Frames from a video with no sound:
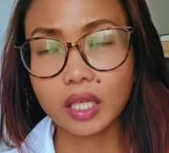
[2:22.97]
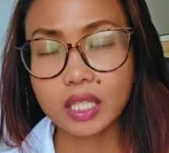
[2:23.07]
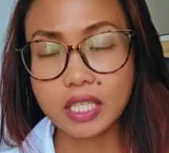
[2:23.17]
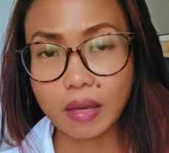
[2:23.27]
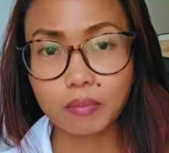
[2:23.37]

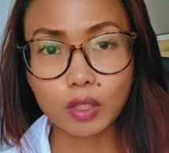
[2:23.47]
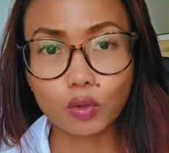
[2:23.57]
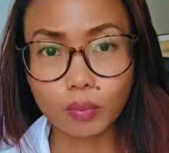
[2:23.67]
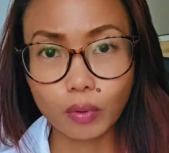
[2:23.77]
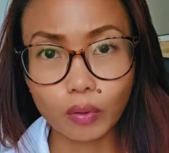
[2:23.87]
It's
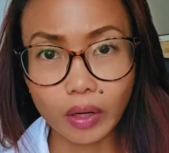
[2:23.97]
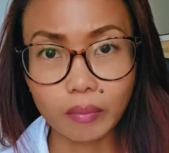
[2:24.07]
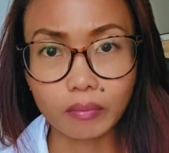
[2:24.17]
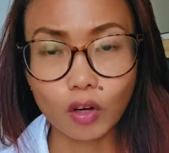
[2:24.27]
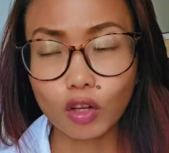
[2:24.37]
MP2
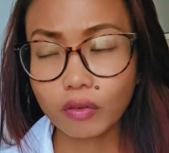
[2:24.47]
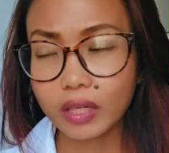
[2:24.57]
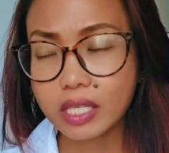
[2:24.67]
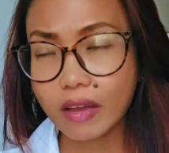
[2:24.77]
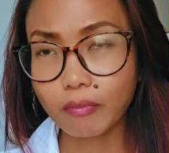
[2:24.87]
program. All of
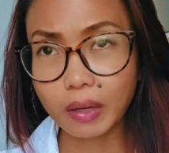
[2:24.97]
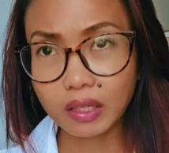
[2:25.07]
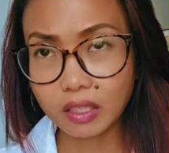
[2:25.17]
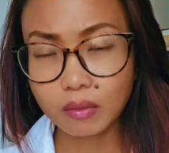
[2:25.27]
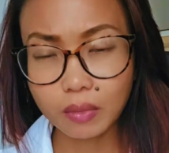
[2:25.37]
us have
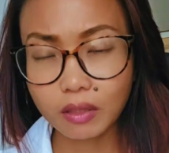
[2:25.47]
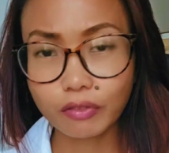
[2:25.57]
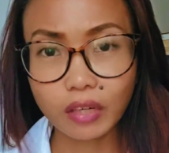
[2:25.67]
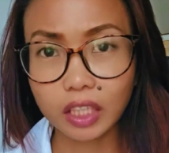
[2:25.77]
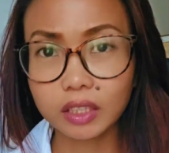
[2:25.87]
Pag-ibig
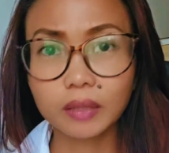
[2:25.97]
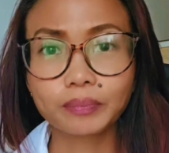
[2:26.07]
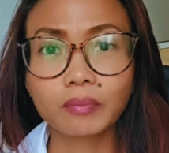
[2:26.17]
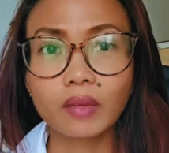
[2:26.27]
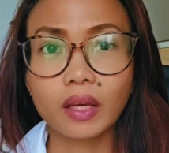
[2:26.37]
fund,
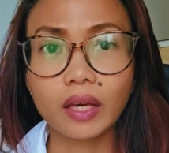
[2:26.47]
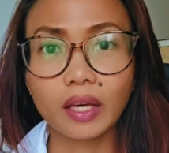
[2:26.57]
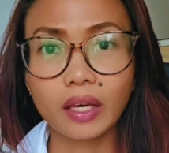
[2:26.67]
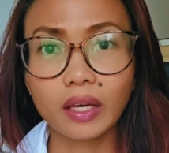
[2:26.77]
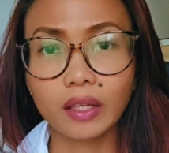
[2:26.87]

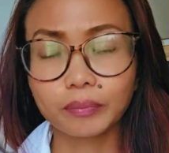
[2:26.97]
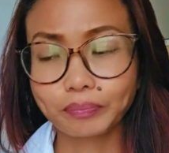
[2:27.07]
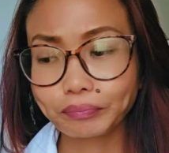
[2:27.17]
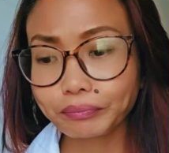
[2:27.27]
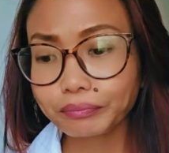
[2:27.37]

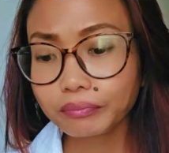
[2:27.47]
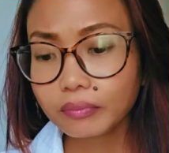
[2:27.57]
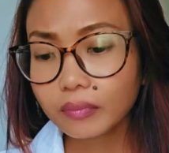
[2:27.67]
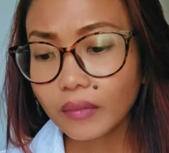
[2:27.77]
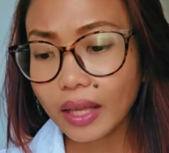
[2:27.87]
and
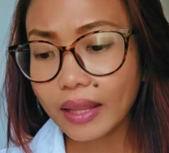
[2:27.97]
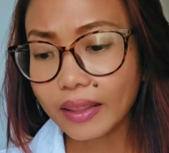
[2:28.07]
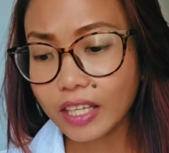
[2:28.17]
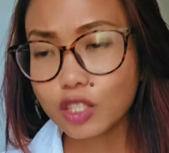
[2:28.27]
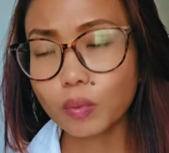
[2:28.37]

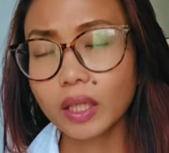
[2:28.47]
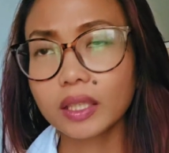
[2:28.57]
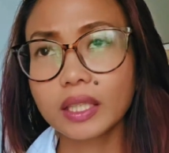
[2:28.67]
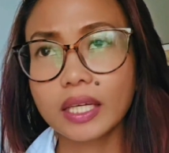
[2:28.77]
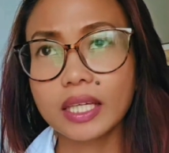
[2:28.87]
this
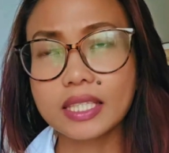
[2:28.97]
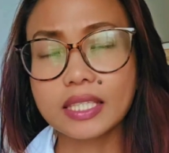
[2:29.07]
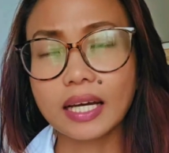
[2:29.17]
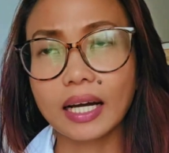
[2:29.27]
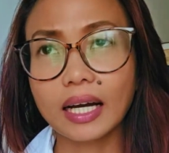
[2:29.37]
one
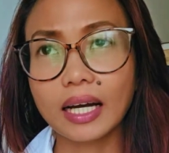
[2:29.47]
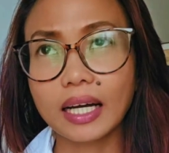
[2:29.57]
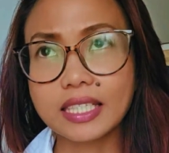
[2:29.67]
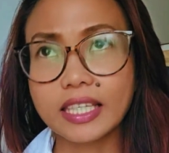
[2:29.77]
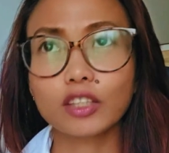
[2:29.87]
is
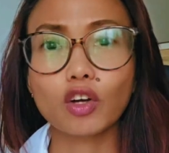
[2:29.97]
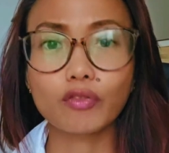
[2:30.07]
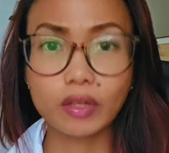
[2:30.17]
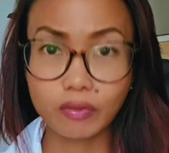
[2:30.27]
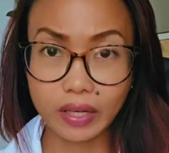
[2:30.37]
a set
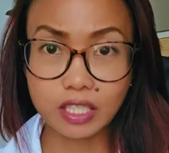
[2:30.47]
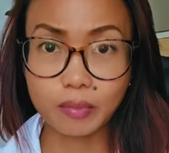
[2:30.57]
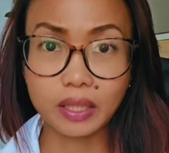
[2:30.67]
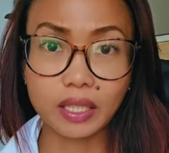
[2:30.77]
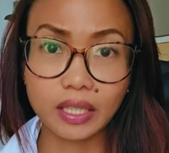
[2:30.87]
of
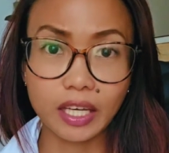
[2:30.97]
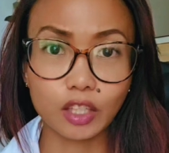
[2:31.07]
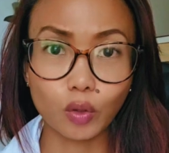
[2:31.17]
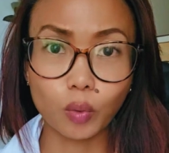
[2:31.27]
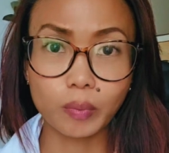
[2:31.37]
investment that they
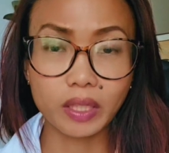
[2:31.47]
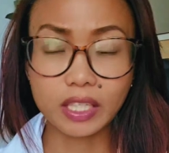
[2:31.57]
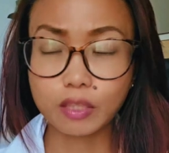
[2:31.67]
had opened.